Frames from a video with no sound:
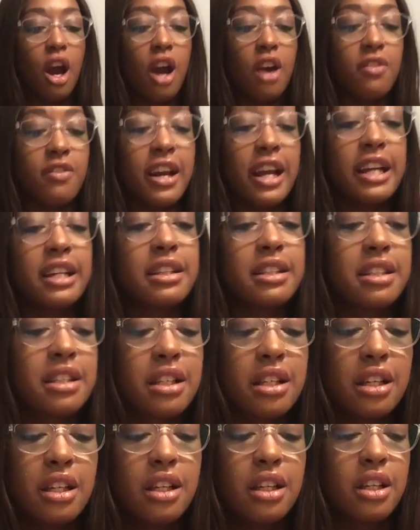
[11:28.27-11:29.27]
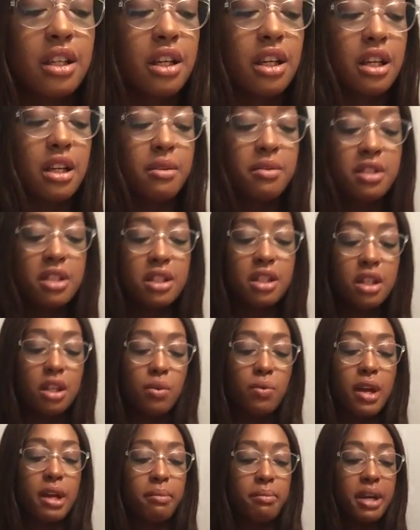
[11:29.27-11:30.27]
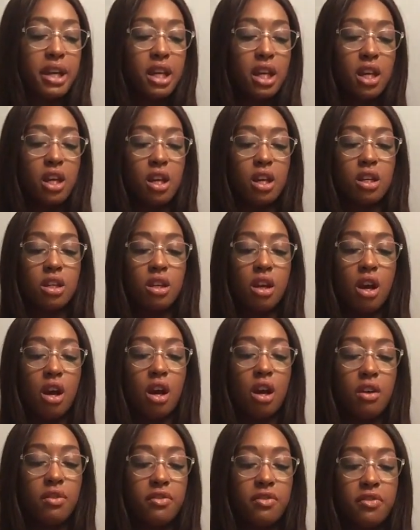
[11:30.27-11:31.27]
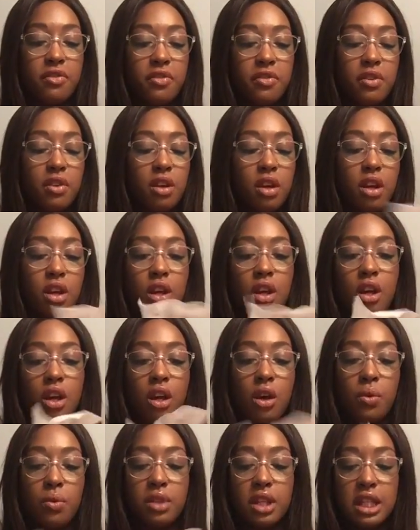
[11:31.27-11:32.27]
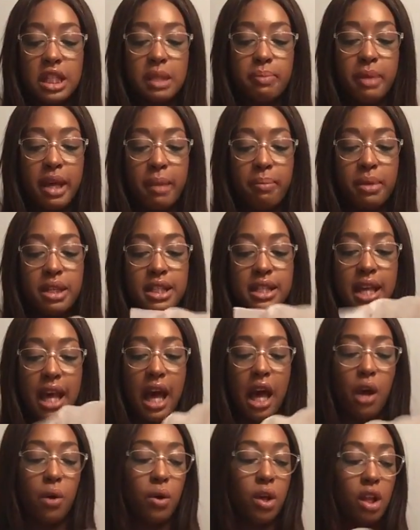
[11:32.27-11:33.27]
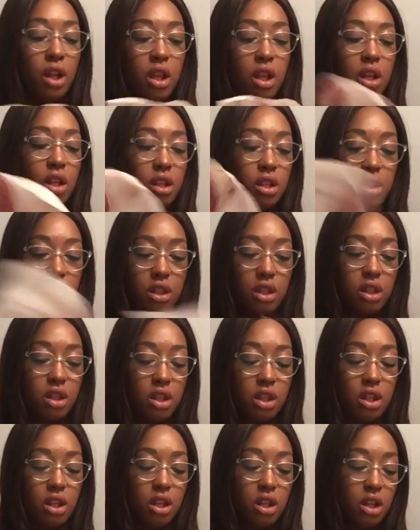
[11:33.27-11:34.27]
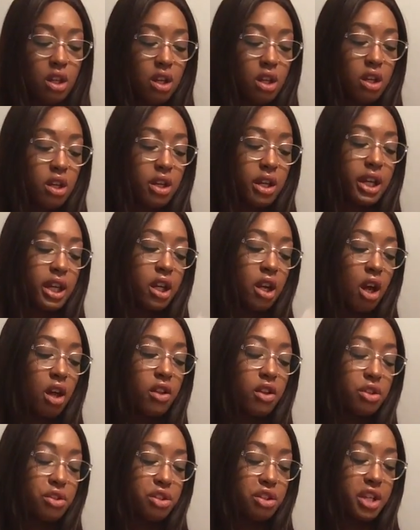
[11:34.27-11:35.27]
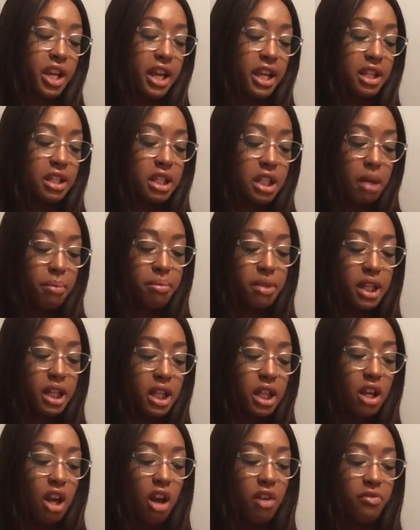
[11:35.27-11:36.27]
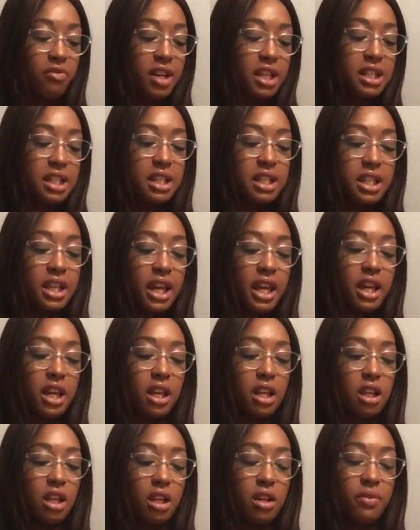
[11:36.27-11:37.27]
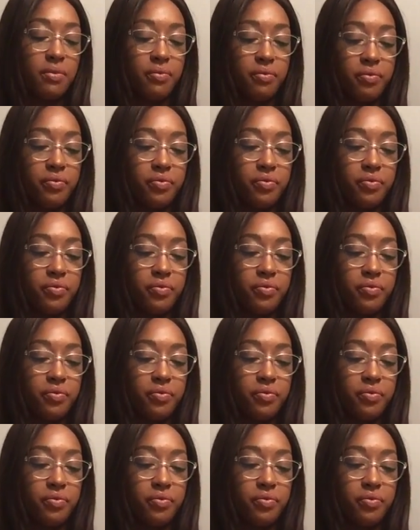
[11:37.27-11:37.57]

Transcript: Alright, I'm just going to wipe my hand off this paper towel. Get all those shades completely off my skin.